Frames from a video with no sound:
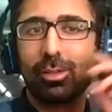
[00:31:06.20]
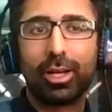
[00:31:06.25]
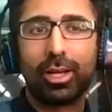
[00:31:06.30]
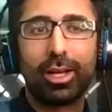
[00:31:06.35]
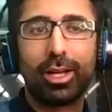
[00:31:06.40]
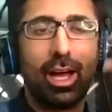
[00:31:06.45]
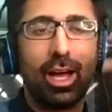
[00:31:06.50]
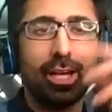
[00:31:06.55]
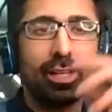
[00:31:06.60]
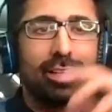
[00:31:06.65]

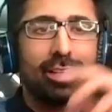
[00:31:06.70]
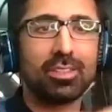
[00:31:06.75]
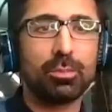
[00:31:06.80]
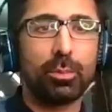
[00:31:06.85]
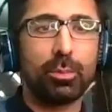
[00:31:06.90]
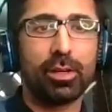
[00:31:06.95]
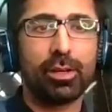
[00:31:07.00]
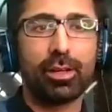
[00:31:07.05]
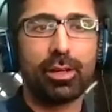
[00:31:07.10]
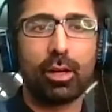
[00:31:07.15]
hey, I can
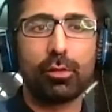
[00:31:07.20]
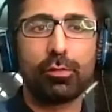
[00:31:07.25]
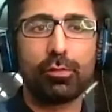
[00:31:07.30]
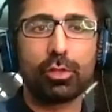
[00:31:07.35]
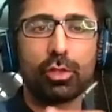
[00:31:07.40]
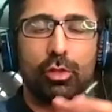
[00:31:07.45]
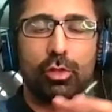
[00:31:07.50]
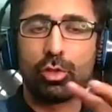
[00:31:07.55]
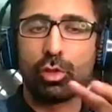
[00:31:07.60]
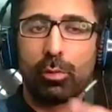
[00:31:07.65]
spit it out for
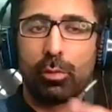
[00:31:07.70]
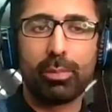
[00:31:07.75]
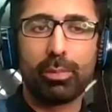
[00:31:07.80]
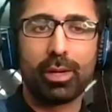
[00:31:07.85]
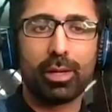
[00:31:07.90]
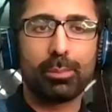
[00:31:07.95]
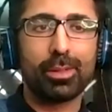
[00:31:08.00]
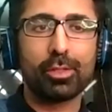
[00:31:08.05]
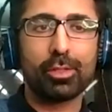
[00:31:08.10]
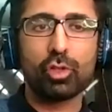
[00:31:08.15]
you. You know,
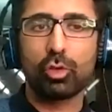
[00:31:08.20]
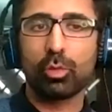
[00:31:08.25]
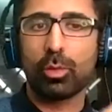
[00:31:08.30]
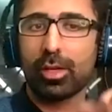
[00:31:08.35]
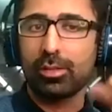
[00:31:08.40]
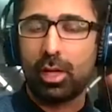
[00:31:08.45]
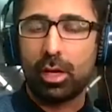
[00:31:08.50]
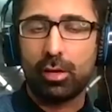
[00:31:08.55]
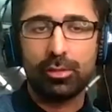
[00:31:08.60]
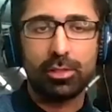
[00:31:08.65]
big picture
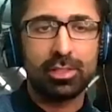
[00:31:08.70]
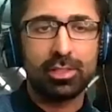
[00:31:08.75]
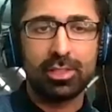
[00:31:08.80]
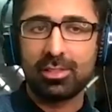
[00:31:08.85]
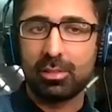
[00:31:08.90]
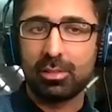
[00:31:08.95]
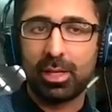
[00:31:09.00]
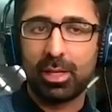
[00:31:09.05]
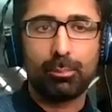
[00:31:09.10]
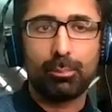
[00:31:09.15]
wise, obviously it's
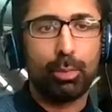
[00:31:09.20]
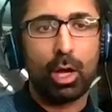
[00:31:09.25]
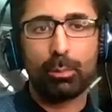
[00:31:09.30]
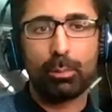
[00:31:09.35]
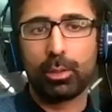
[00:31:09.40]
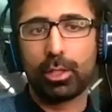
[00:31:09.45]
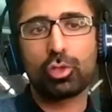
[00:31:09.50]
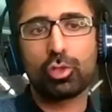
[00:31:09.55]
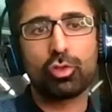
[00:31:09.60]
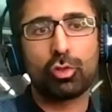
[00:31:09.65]
a big
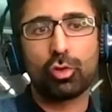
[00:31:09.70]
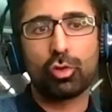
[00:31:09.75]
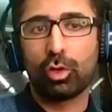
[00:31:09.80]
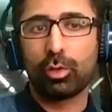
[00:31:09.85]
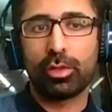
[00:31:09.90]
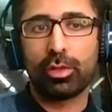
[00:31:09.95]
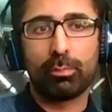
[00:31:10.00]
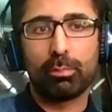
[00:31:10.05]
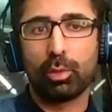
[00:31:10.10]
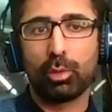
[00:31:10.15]
population
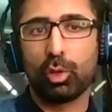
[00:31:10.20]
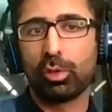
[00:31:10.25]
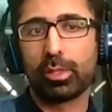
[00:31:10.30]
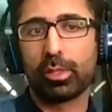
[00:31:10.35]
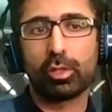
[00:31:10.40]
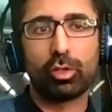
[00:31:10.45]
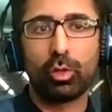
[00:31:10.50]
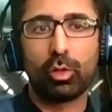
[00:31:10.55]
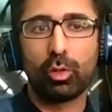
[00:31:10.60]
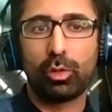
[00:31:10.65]
growth, employment
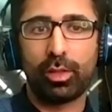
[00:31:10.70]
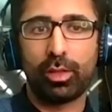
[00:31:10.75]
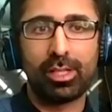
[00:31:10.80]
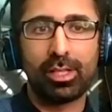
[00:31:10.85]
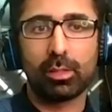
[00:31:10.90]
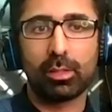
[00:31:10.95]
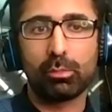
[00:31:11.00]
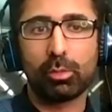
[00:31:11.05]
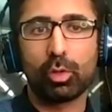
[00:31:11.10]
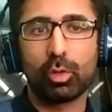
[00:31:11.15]
growth,
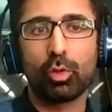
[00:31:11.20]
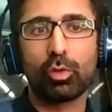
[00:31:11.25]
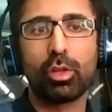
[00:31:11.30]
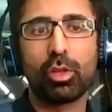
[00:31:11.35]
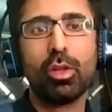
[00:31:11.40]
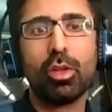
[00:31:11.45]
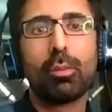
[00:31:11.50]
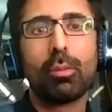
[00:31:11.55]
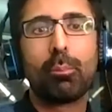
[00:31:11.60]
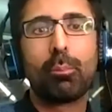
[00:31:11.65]
income growth.
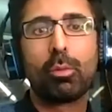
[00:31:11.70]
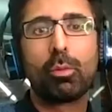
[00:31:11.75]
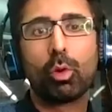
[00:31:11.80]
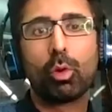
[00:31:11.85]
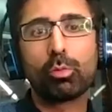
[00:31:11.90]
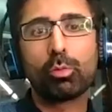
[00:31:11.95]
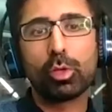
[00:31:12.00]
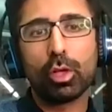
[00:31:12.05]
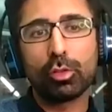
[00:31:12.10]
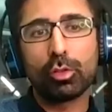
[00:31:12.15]
But
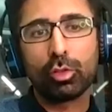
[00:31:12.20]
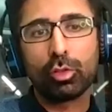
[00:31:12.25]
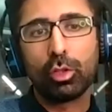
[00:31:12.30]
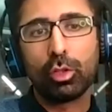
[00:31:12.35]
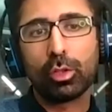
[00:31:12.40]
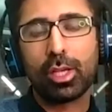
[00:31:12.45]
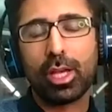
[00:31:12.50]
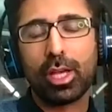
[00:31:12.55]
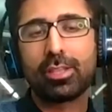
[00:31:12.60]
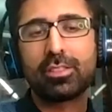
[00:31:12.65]
what we also
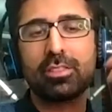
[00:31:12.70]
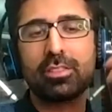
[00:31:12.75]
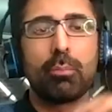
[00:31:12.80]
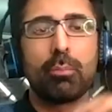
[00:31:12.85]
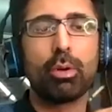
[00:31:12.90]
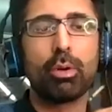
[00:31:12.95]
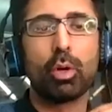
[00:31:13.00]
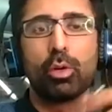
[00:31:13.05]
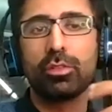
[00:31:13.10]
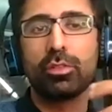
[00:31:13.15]
look at is
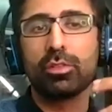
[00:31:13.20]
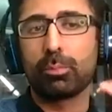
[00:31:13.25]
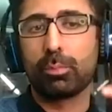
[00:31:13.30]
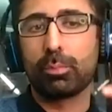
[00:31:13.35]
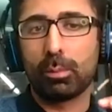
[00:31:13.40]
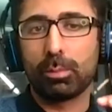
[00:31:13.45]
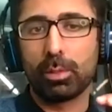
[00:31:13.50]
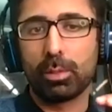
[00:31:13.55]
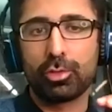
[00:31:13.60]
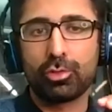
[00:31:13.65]
components of
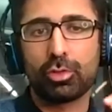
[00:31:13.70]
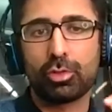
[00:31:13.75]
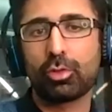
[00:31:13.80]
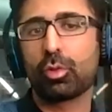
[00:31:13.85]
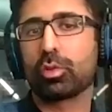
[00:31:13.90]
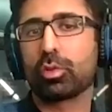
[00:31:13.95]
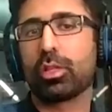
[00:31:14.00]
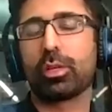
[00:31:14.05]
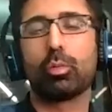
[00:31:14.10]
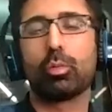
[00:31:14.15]
population
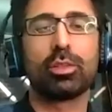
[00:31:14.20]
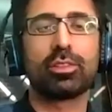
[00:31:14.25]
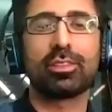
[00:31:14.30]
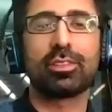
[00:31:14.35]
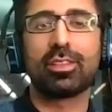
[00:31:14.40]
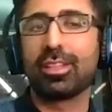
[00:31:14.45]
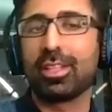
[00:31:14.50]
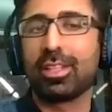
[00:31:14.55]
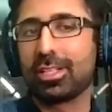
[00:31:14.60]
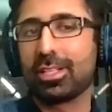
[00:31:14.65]
growth, like what's
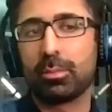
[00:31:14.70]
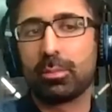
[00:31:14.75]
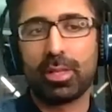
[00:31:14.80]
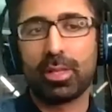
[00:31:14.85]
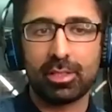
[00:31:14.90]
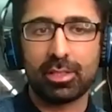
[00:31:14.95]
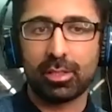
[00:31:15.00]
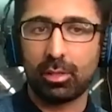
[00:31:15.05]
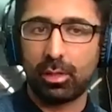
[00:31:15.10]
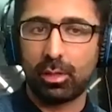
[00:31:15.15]
the net
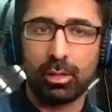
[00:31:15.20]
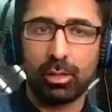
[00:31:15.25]
domestic